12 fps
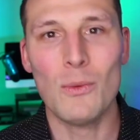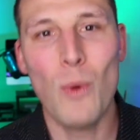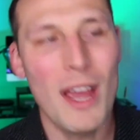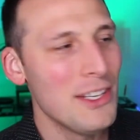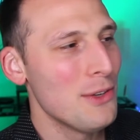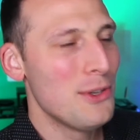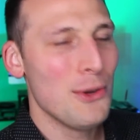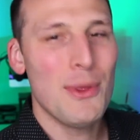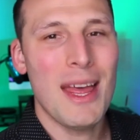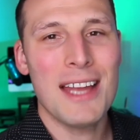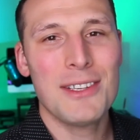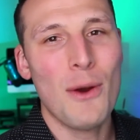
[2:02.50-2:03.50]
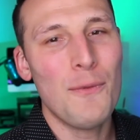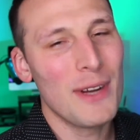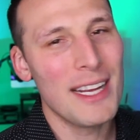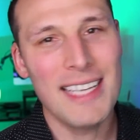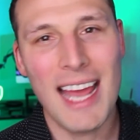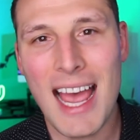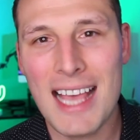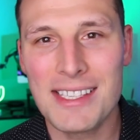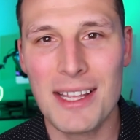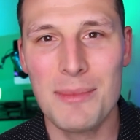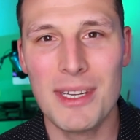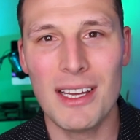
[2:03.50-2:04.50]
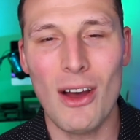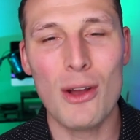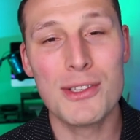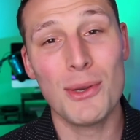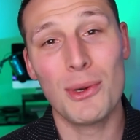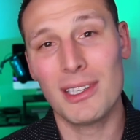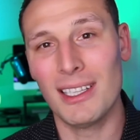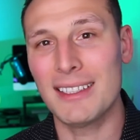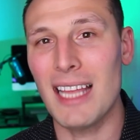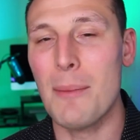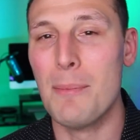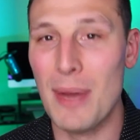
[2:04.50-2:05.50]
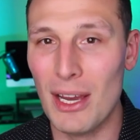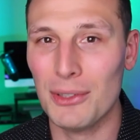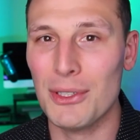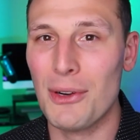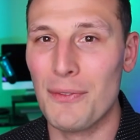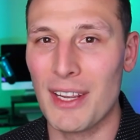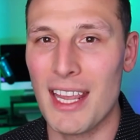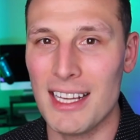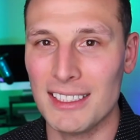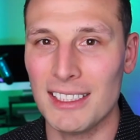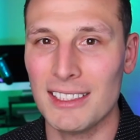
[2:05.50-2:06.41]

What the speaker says: when you do that, don't forget to ask them to also click that bell notification.